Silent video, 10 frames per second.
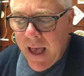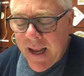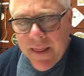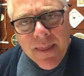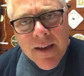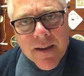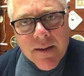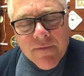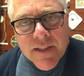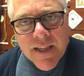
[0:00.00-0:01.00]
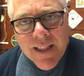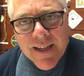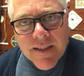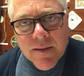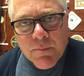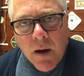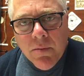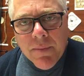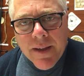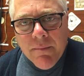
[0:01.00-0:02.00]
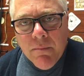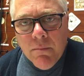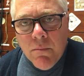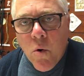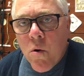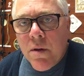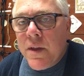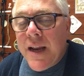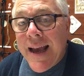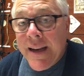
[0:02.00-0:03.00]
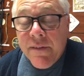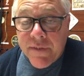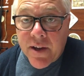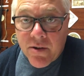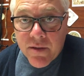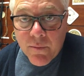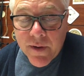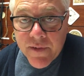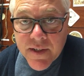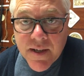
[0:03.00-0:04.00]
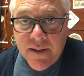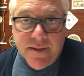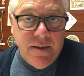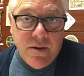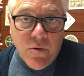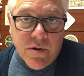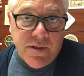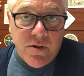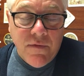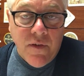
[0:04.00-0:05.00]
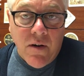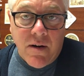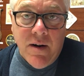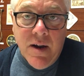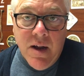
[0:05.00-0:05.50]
And I think Vesalius is probably more than any figure that we've discussed in the course so far,